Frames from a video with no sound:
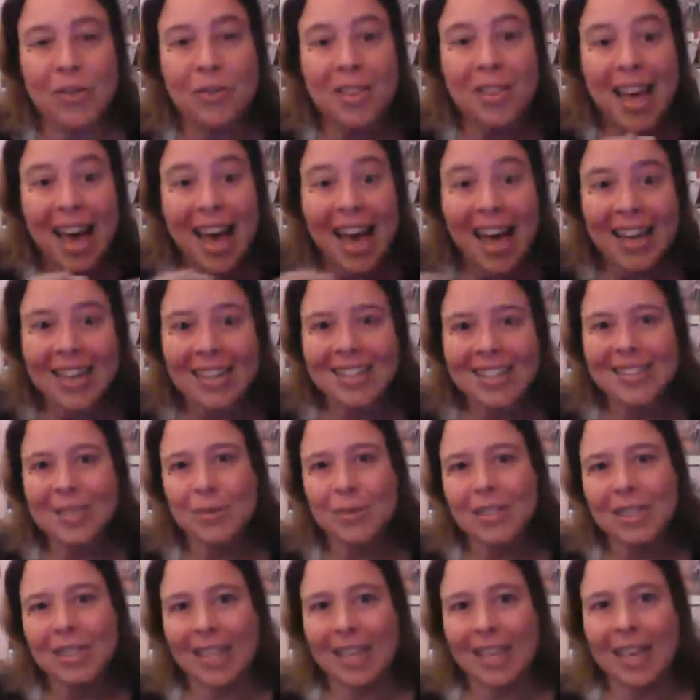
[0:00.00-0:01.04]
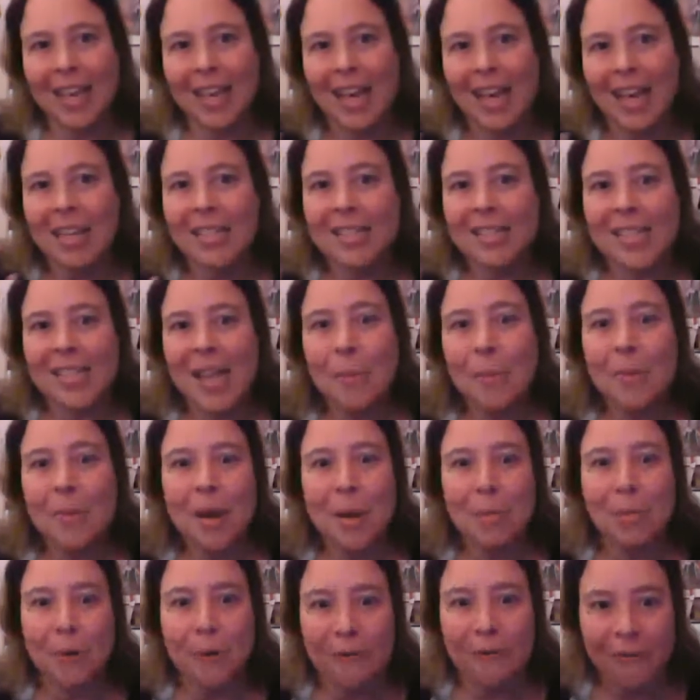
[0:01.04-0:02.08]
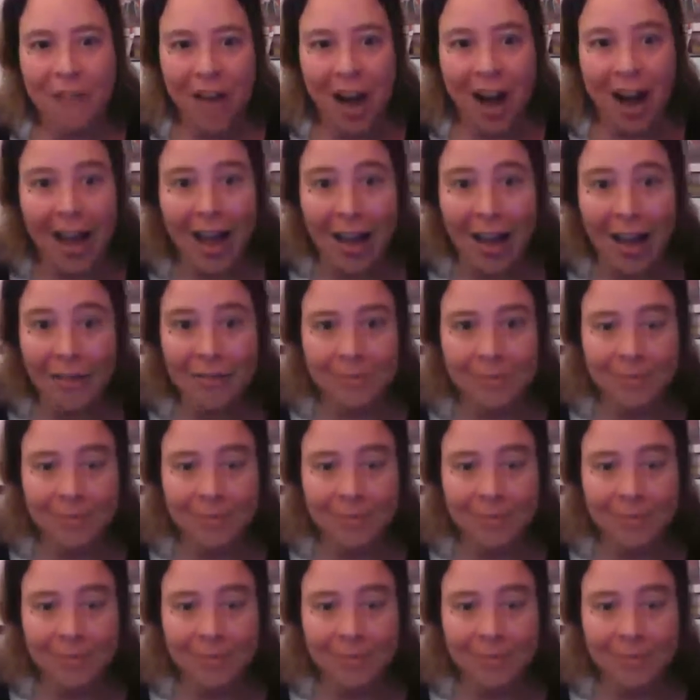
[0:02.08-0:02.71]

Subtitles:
So that is really step number 5.